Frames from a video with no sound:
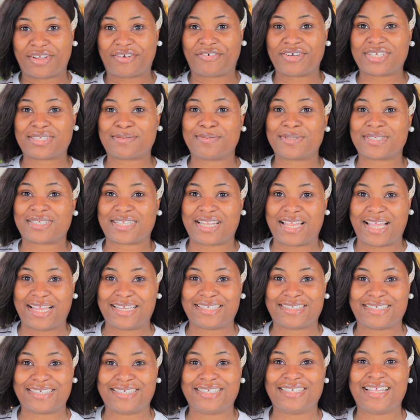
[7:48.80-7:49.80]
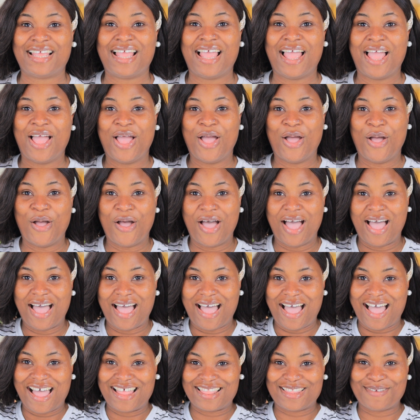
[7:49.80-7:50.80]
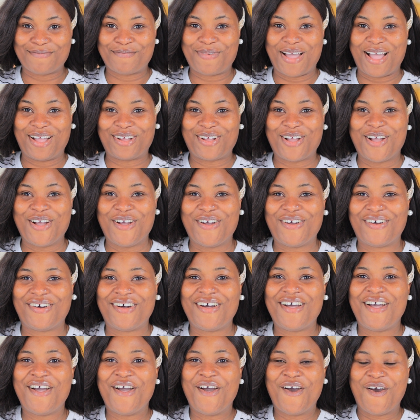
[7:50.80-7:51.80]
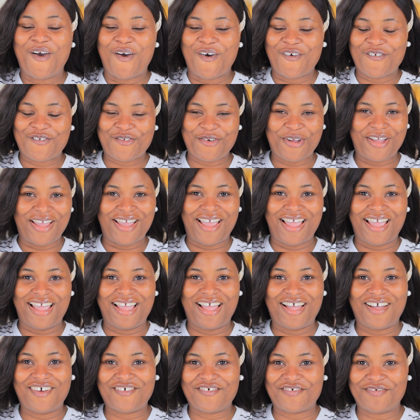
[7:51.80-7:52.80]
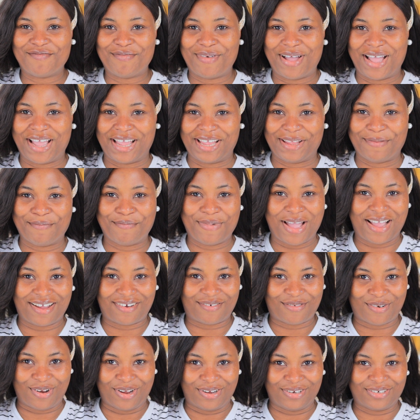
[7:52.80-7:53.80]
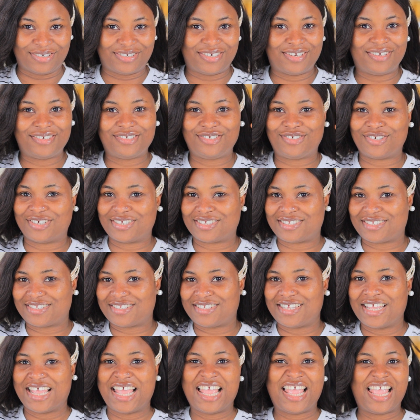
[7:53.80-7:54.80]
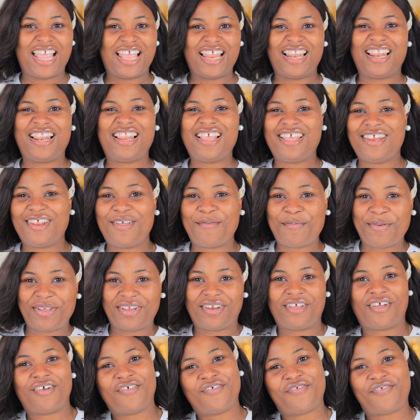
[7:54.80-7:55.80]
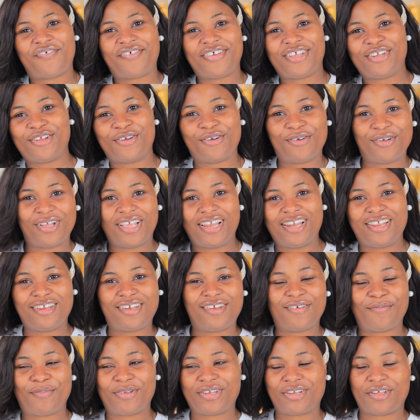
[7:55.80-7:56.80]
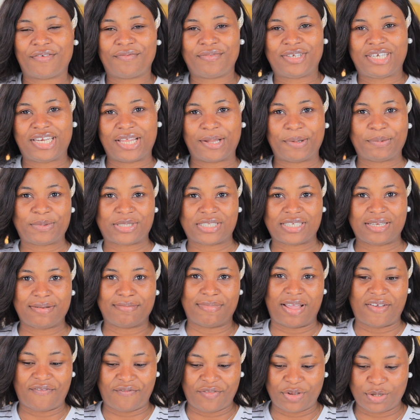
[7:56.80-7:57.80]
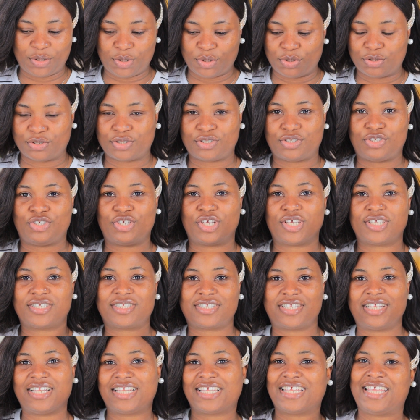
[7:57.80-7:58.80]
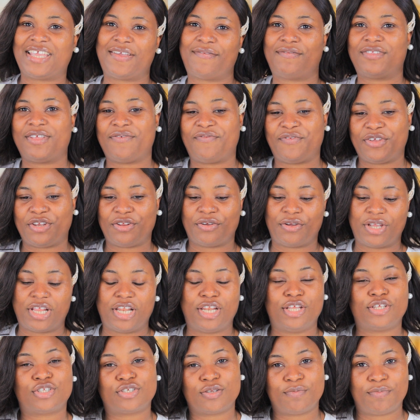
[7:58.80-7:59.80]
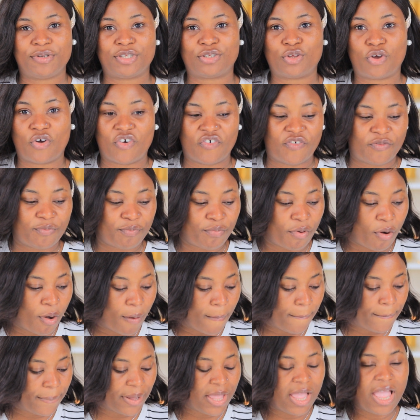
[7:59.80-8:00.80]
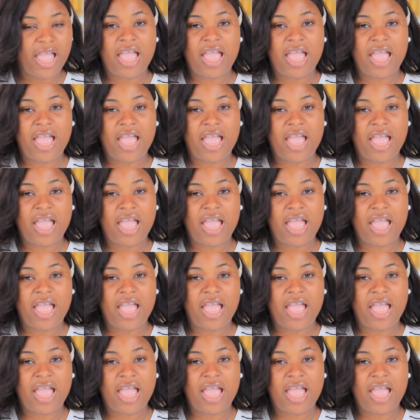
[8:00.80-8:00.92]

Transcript: the Christmas lighting at the back of where I have my background. Just a little bit of, you know, a little bit of depth in my videos, just to give the video a little bit of pop.